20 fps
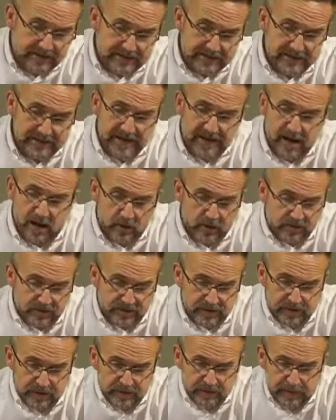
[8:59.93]
lay
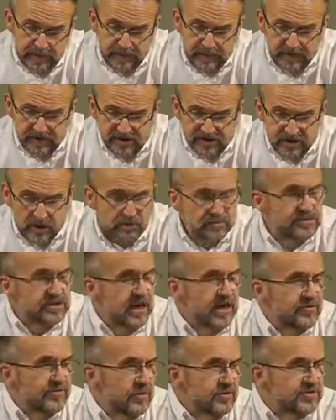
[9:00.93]
out the
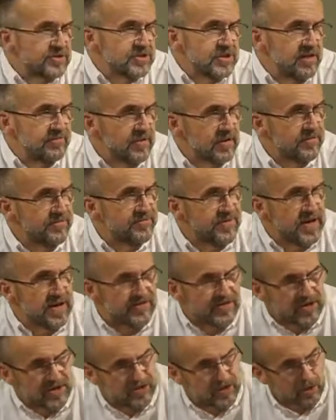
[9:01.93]
subject of saving
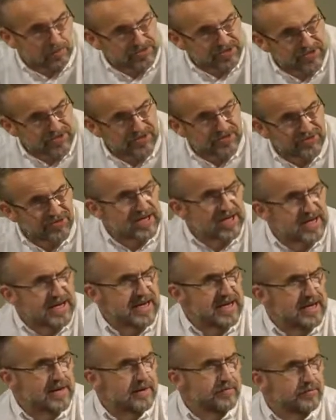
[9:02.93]
faith. It comes three